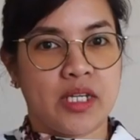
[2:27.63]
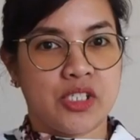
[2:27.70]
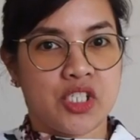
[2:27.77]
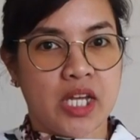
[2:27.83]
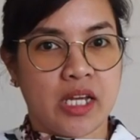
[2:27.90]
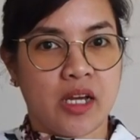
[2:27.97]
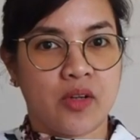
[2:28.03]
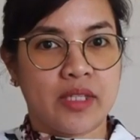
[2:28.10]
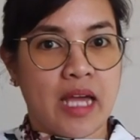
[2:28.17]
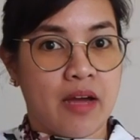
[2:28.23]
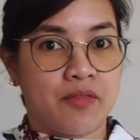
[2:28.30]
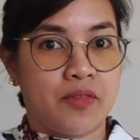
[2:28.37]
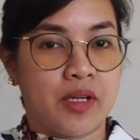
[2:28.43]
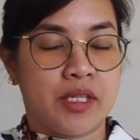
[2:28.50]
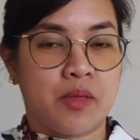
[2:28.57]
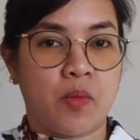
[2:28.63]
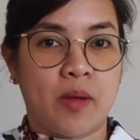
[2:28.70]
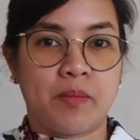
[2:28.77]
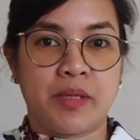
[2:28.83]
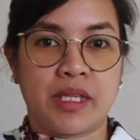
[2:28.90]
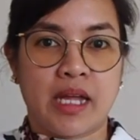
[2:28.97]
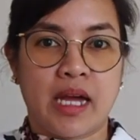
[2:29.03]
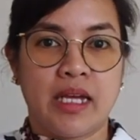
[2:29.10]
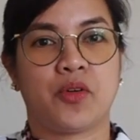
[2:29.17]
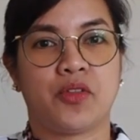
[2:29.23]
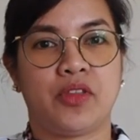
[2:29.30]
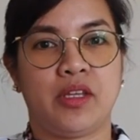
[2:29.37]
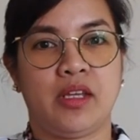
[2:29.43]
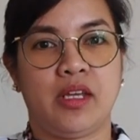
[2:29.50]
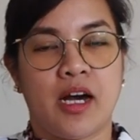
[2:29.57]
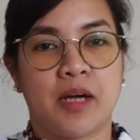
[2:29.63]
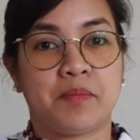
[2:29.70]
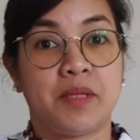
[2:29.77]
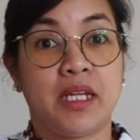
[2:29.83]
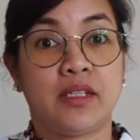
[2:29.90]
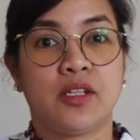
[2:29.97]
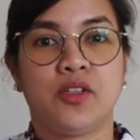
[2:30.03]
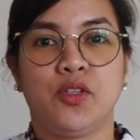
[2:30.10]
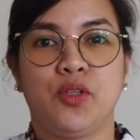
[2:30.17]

can check out AFRA's website for the updated